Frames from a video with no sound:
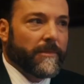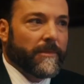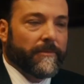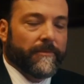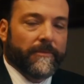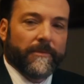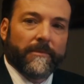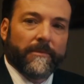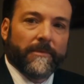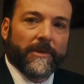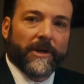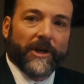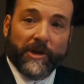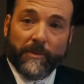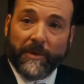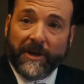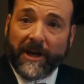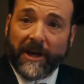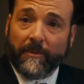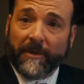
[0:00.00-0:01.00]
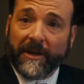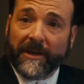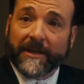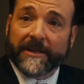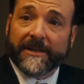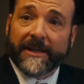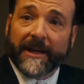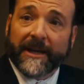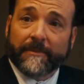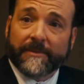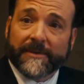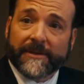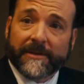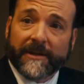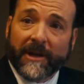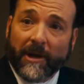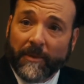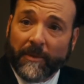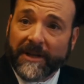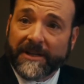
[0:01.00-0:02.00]
themselves isolated and under
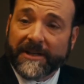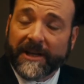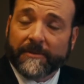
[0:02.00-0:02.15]
intense